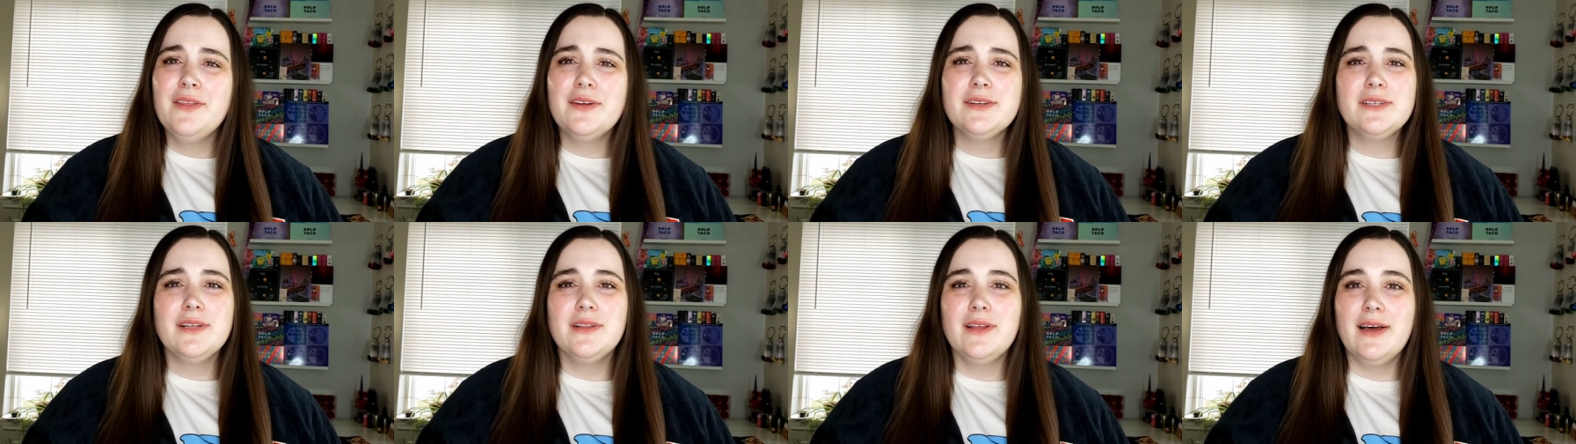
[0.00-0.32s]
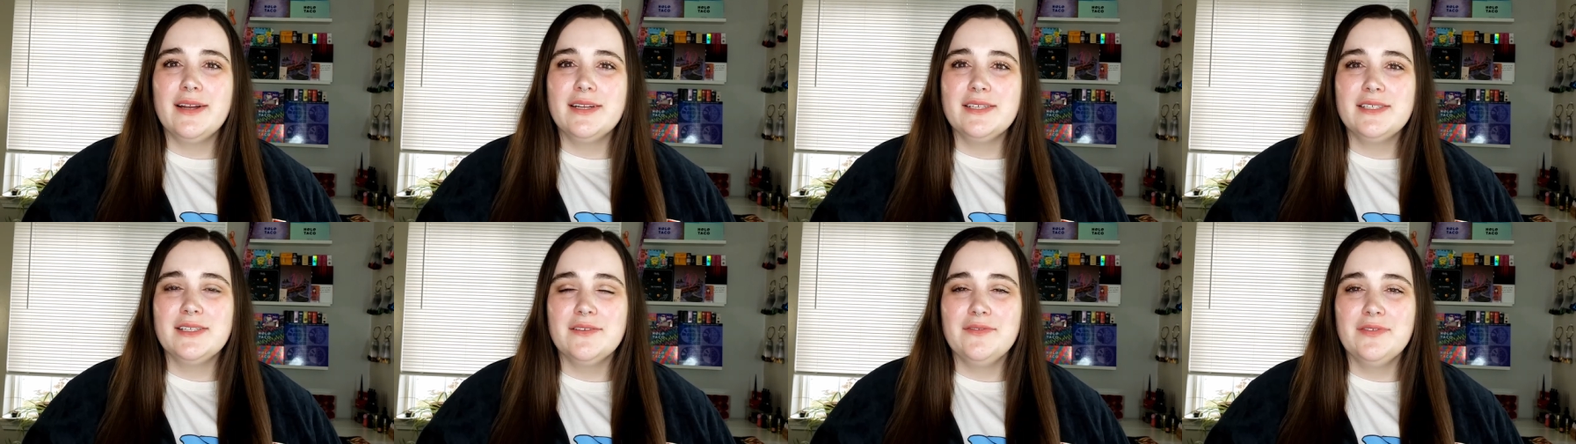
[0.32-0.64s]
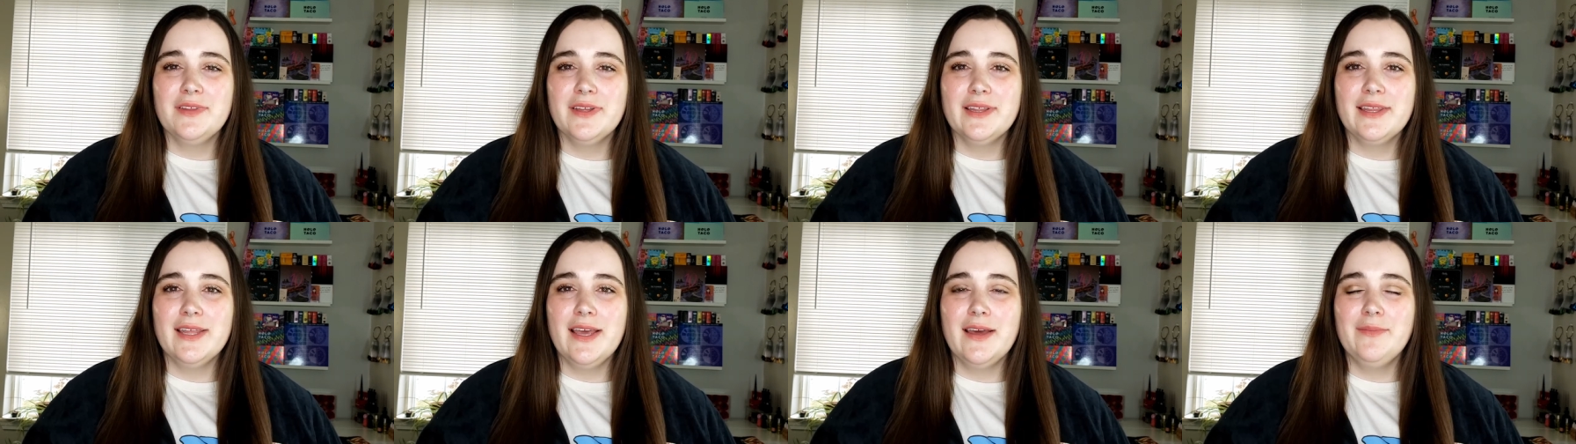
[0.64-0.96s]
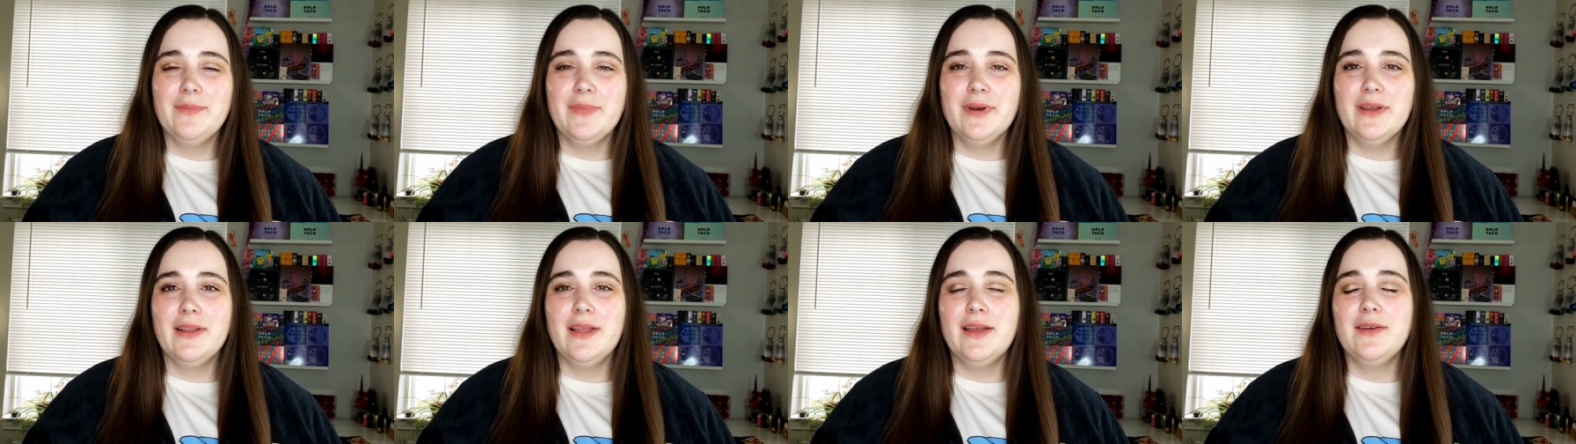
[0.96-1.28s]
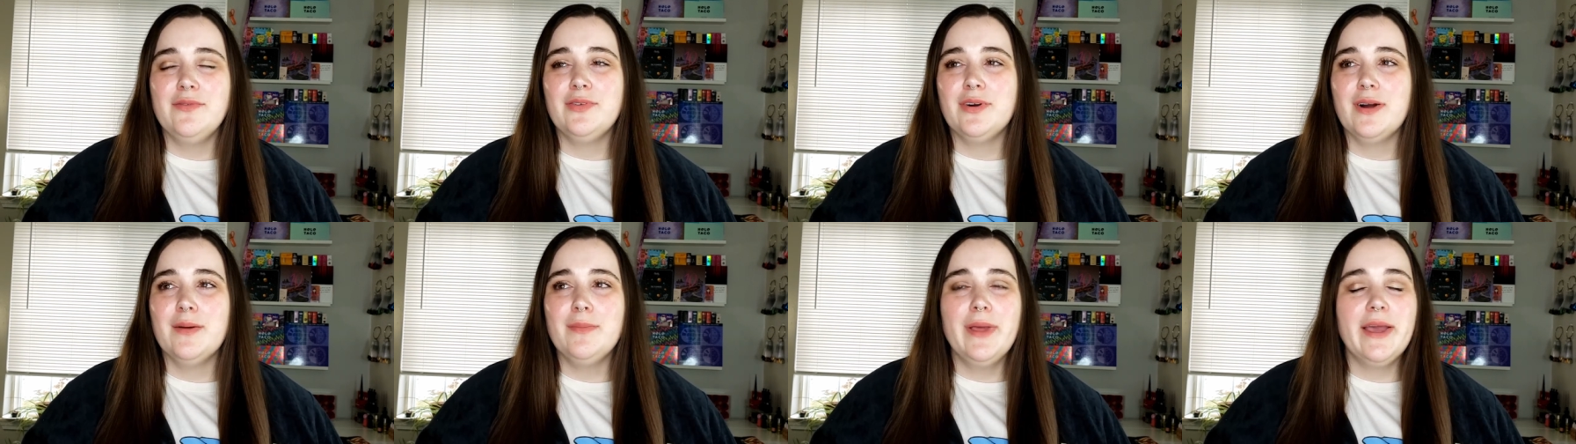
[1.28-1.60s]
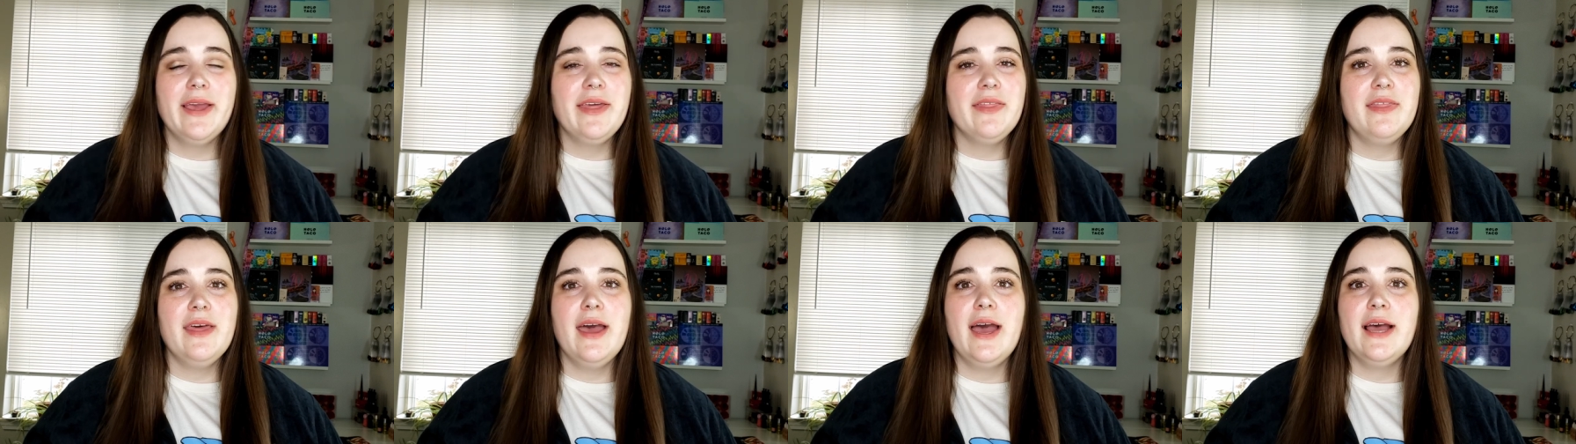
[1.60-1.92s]
There's a lot of stuff like that in my life where I'm
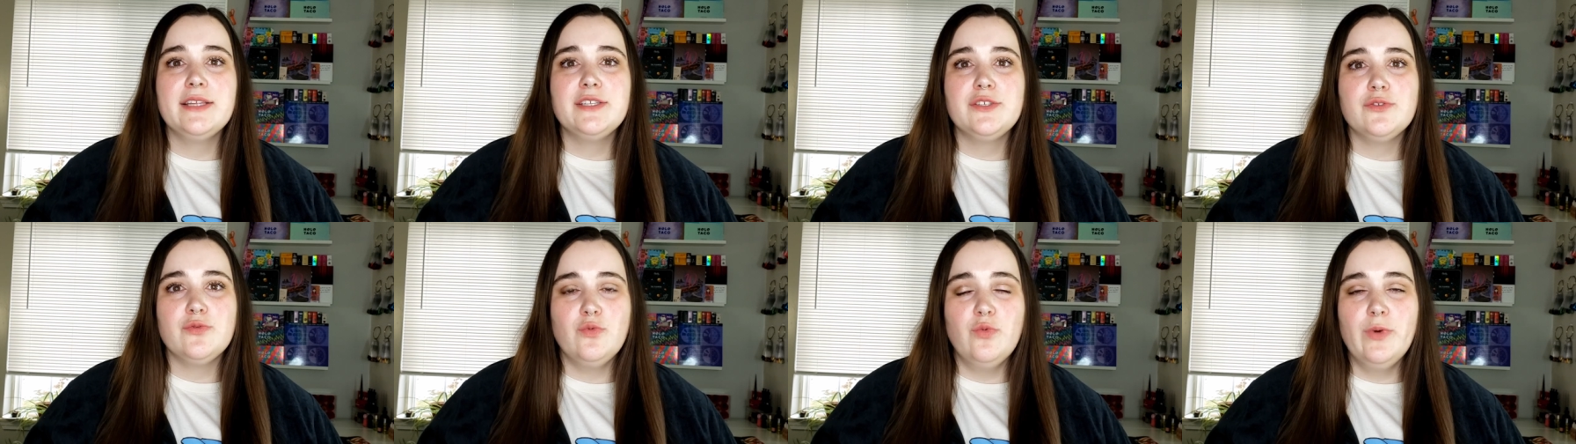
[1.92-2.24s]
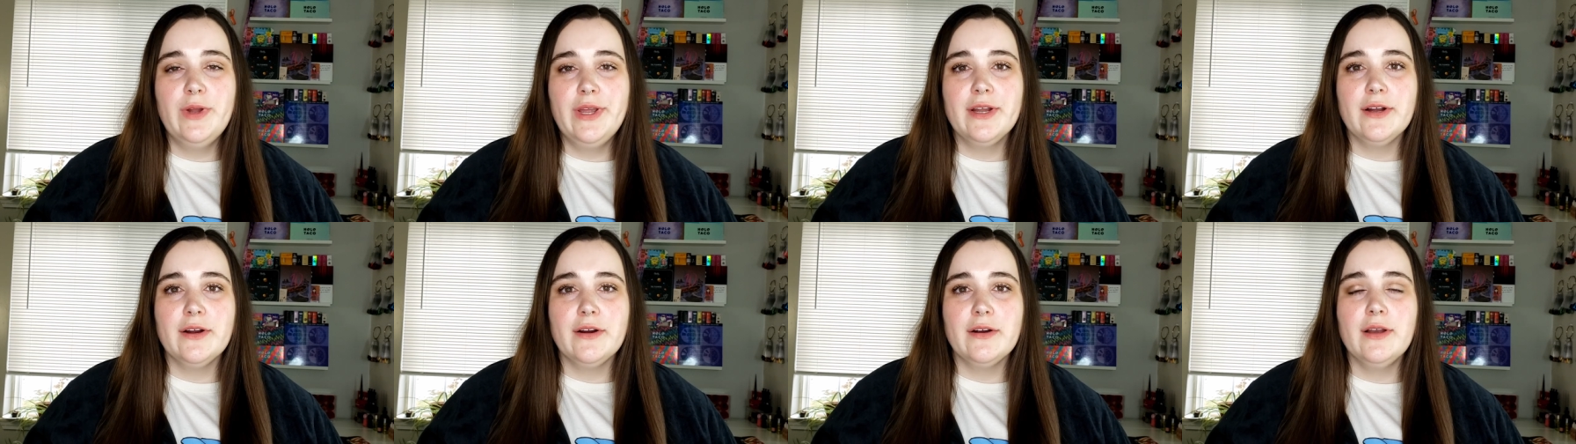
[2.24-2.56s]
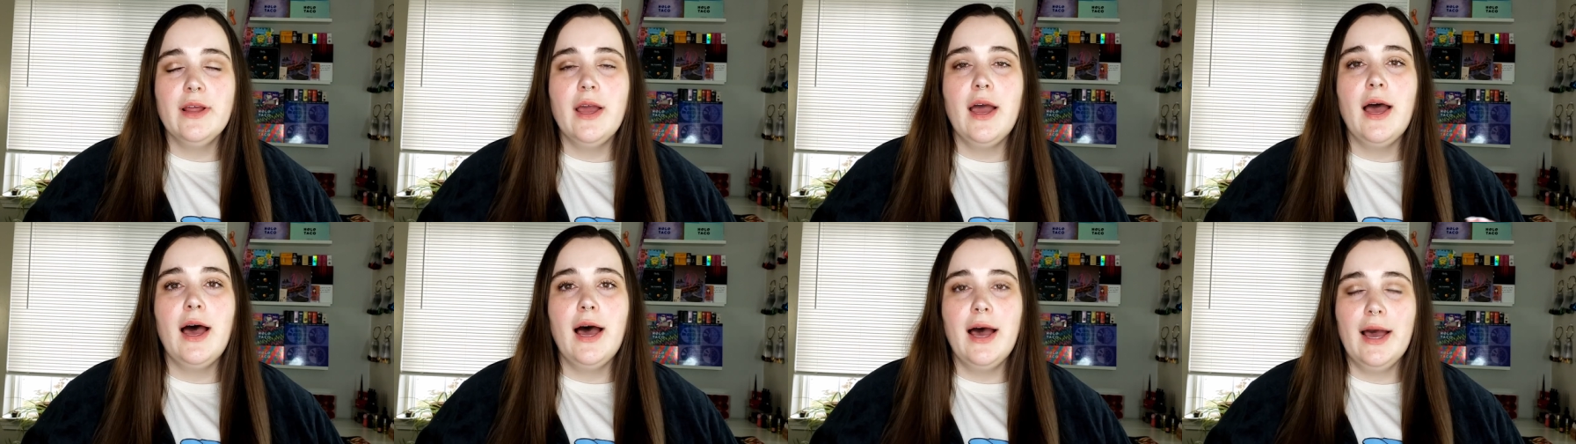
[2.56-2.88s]
like, that's weird.